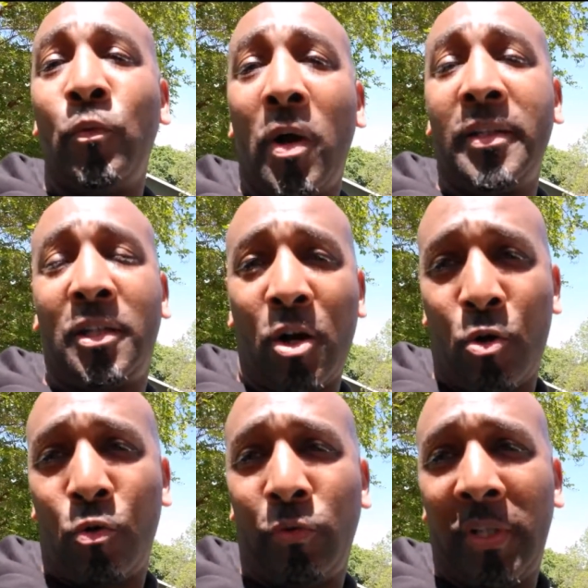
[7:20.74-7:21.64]
run
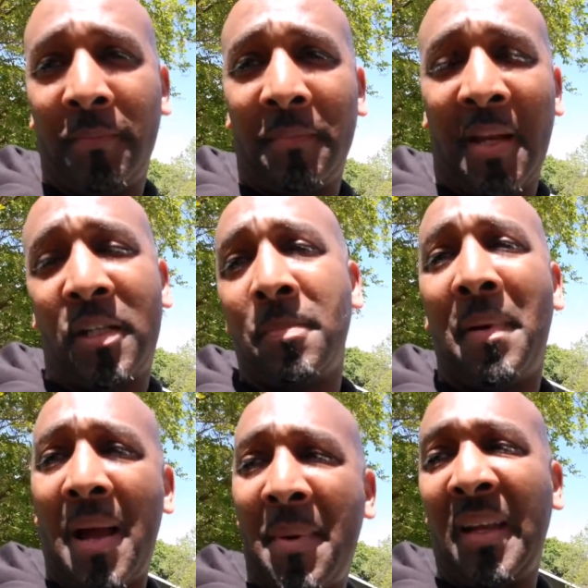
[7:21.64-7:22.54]
cold, and this is
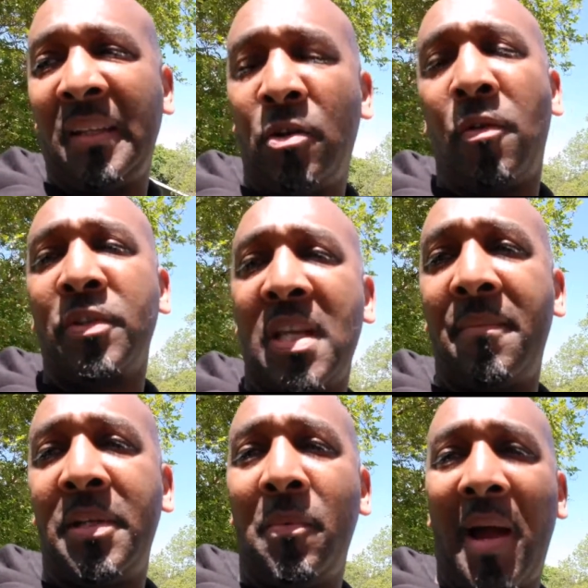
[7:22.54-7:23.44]
probably about a little over
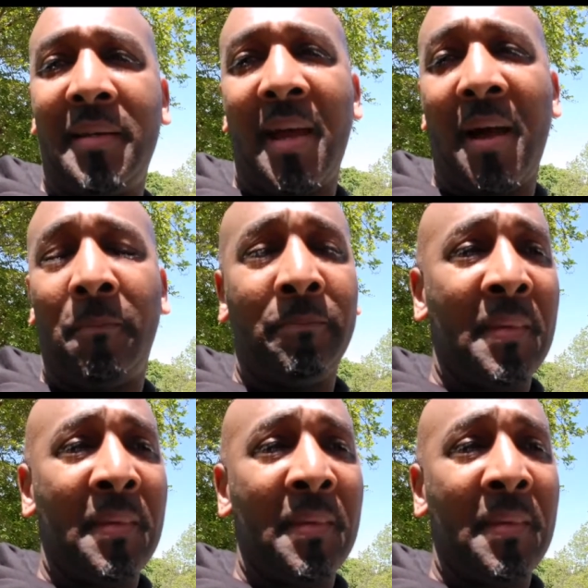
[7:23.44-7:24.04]
70 right now.